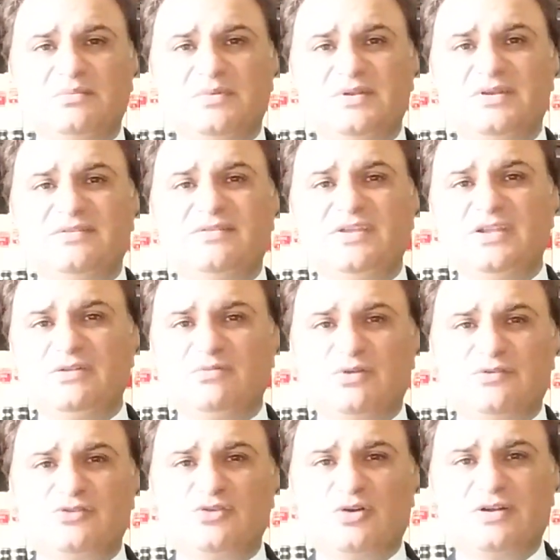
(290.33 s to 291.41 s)
deceased
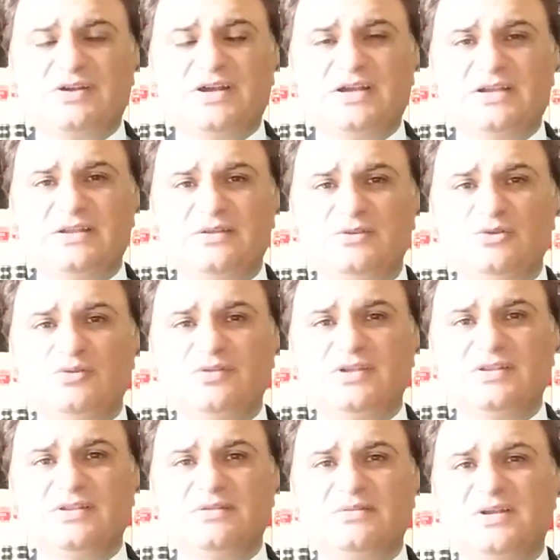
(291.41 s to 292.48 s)
was shot at
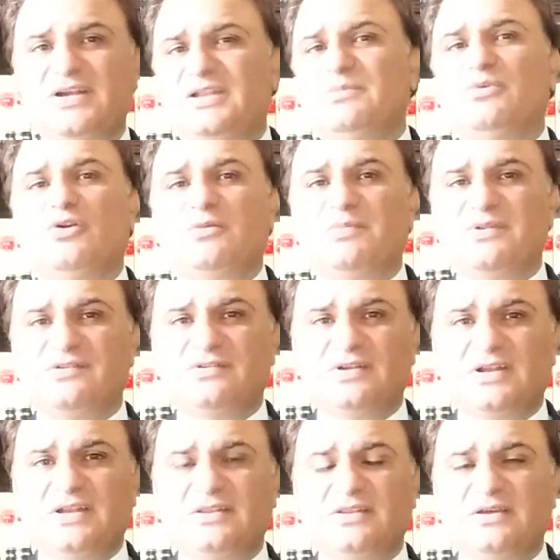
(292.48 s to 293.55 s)
using the 30-bore
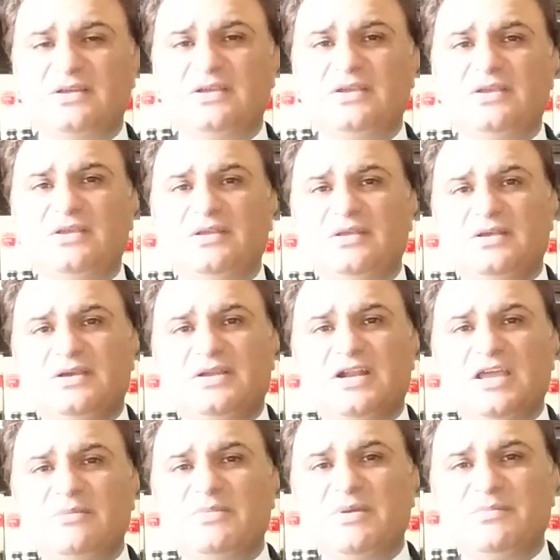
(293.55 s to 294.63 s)
pistol, and the
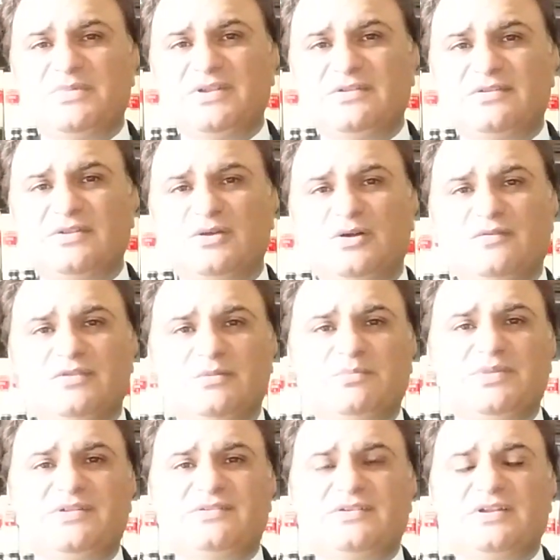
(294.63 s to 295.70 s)
crime empties of the
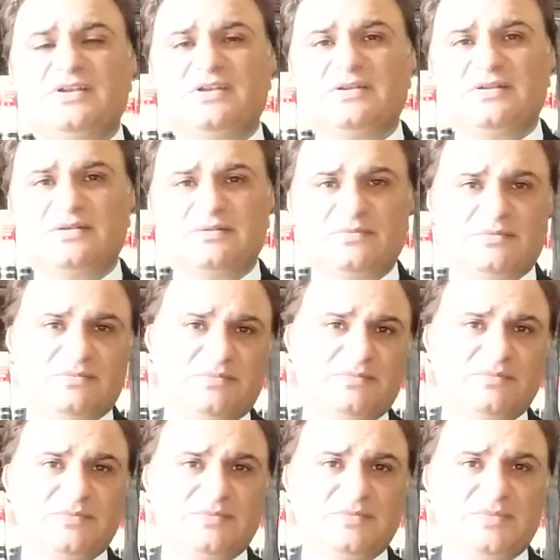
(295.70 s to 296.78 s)
pistol
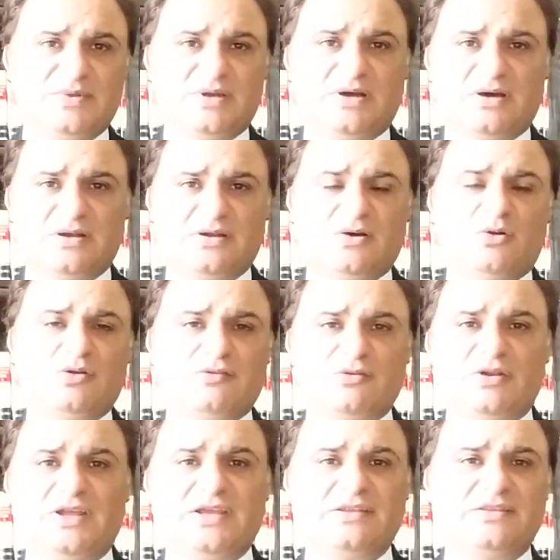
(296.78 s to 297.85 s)
are also
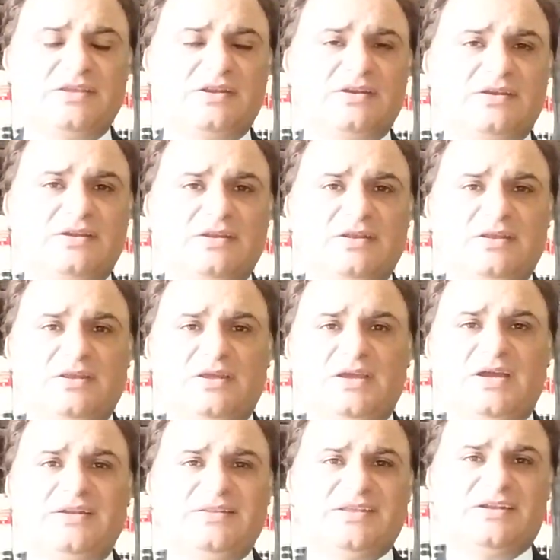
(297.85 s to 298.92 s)
lying there.
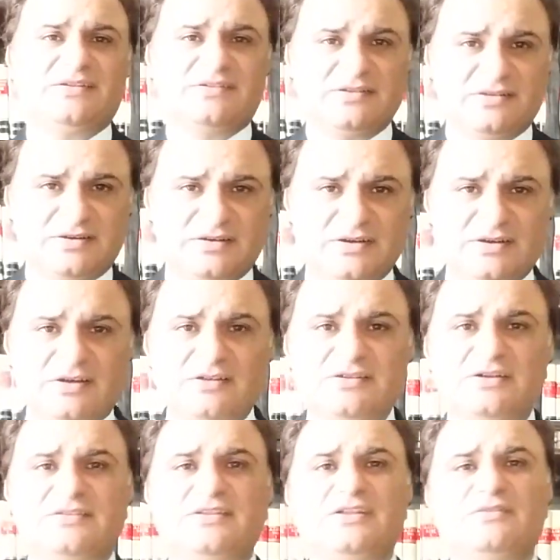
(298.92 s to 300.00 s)
And there are certain
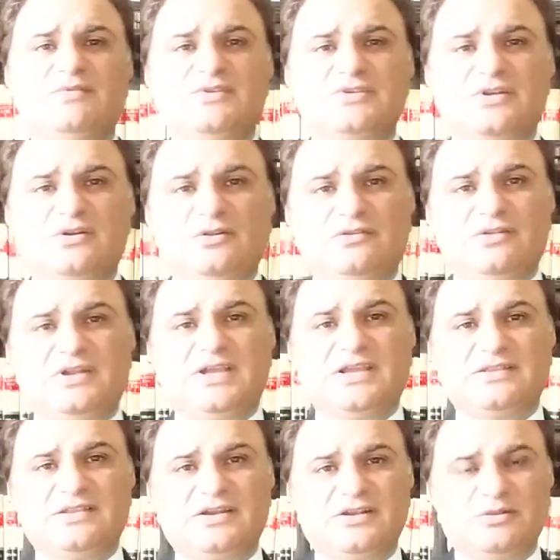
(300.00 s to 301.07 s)
other things which are also
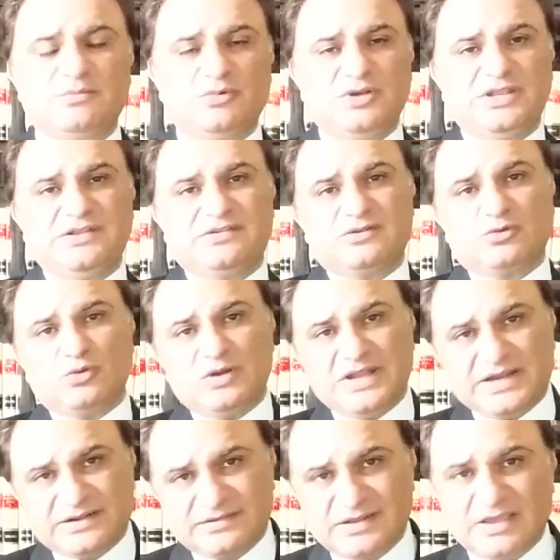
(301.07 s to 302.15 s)
lying there. The police
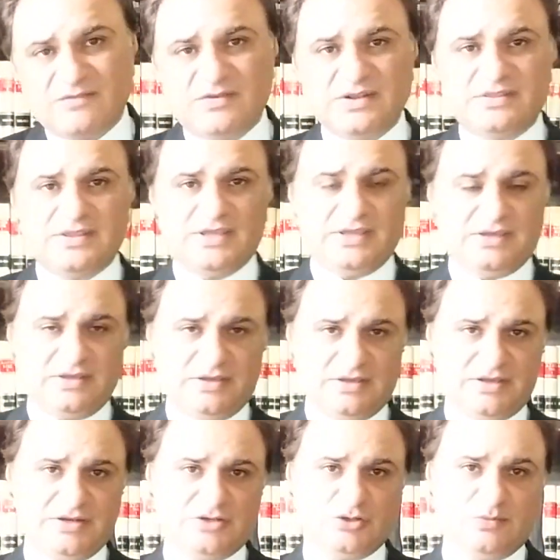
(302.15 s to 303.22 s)
collects everything
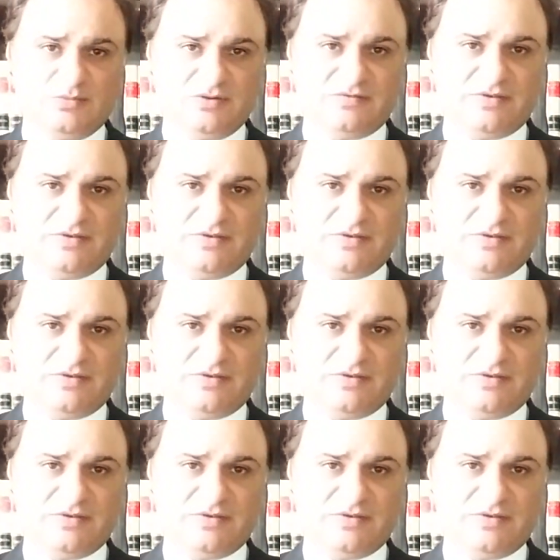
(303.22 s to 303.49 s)
in terms of